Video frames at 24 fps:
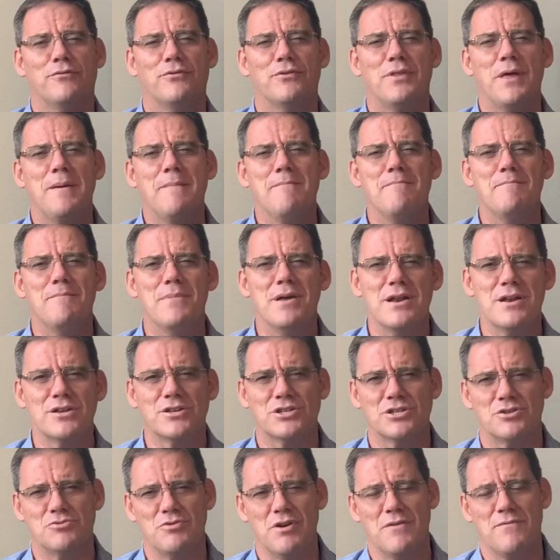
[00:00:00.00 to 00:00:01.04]
their
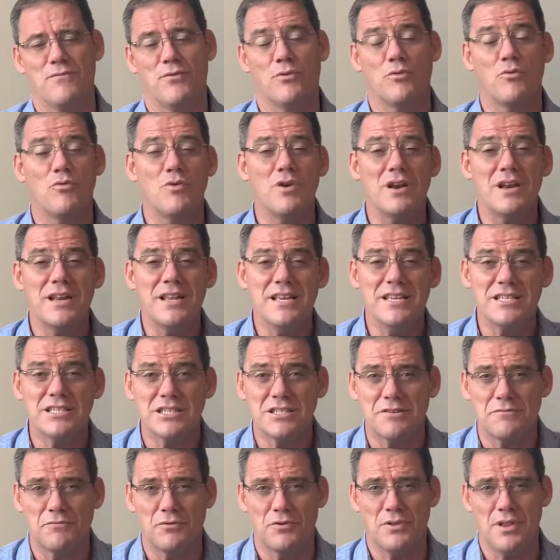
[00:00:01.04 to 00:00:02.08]
ministry, for
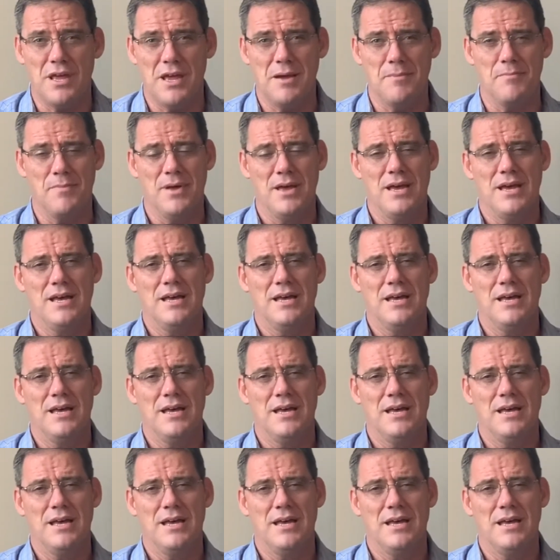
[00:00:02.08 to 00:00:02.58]
release for them,